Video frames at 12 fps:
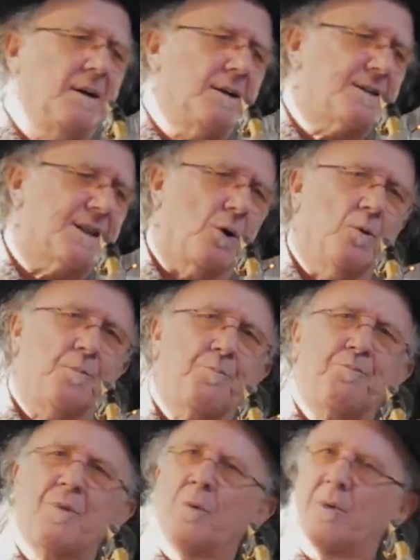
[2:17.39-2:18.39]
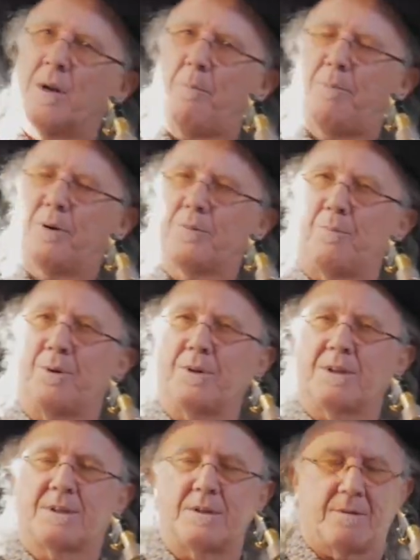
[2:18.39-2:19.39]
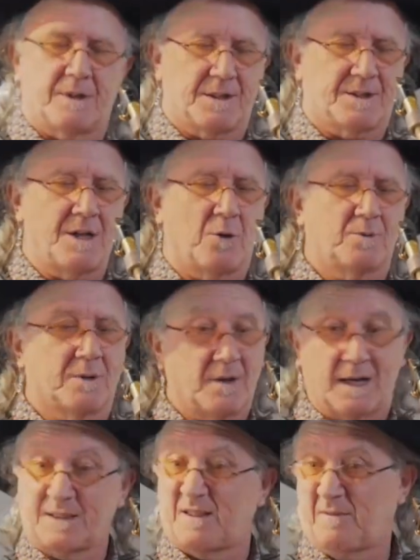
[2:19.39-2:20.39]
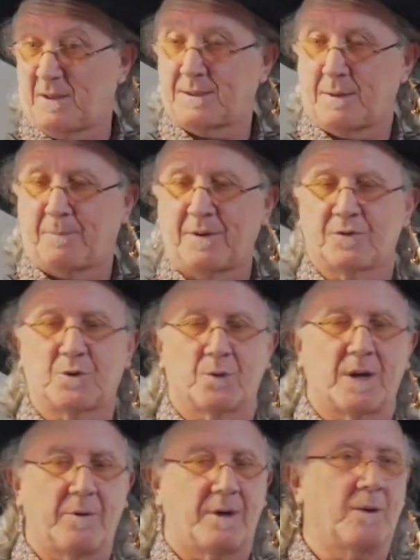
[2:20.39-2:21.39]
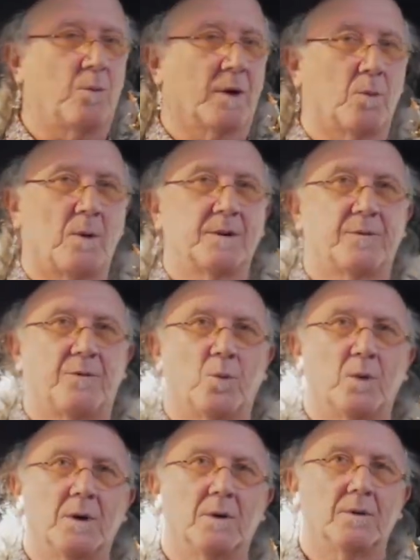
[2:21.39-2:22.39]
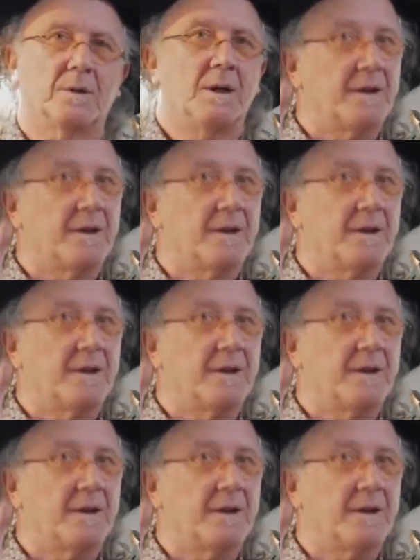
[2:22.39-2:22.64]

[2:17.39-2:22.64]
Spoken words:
So we're going to put this note as the pivotal note in What a Wonderful World.